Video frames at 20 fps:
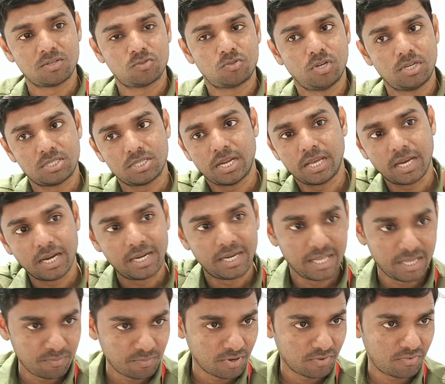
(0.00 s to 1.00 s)
depend. So it's like a
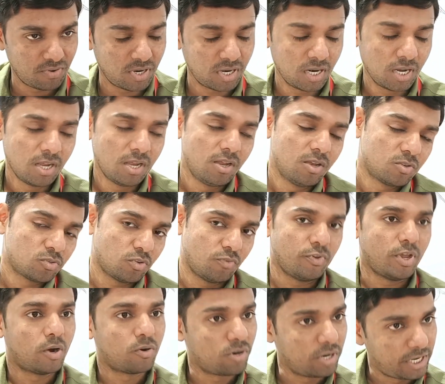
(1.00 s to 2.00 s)
team effort. So
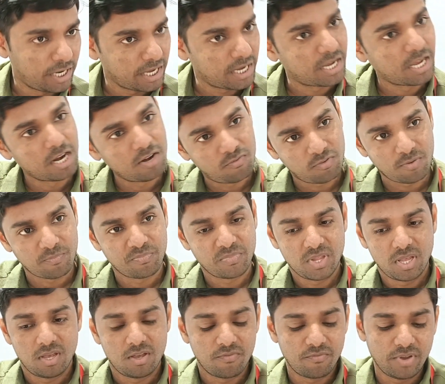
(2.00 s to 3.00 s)
we have to take help from
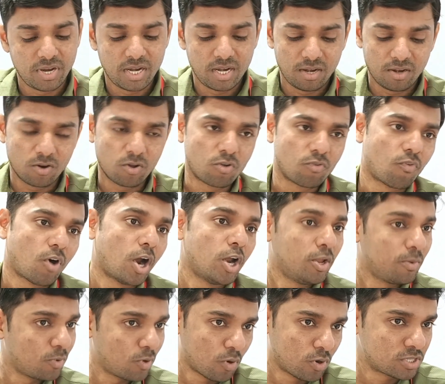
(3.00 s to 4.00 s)
when
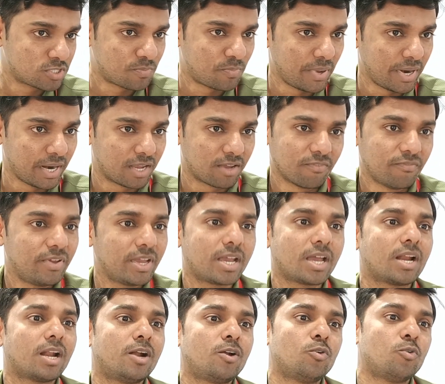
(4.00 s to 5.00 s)
volume goes big, we
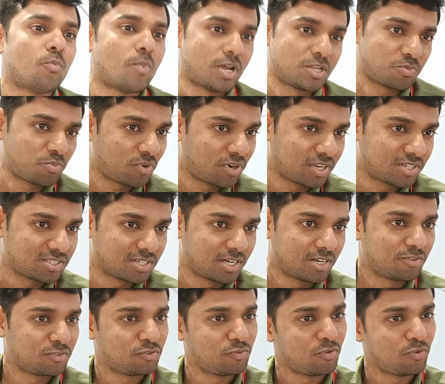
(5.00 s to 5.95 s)
cannot do mass production.